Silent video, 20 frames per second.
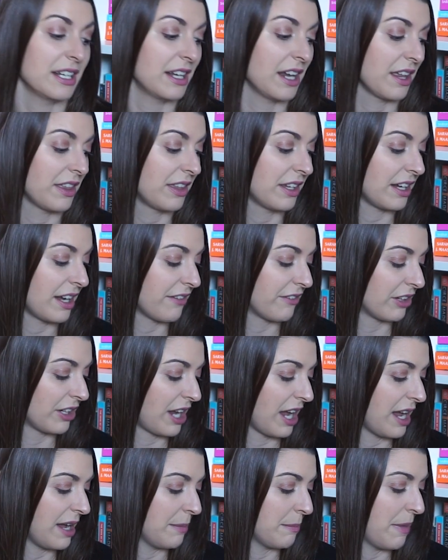nothing ever
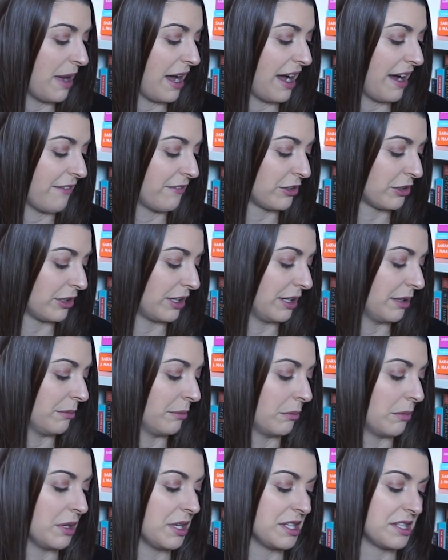came after it
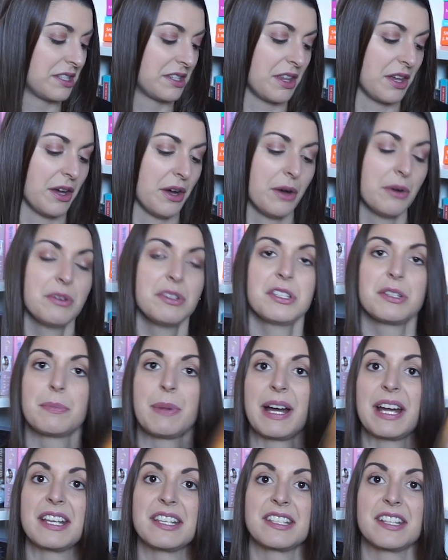was The Host
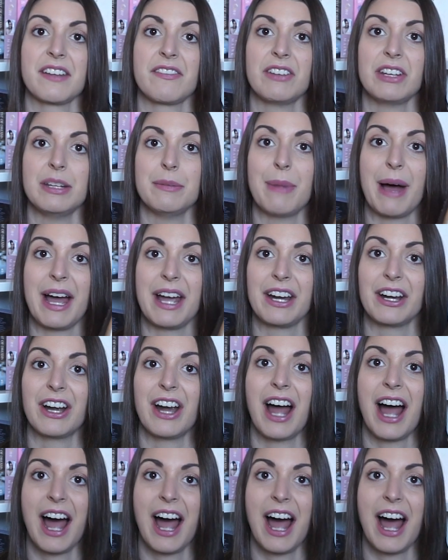by Stephenie Meyer.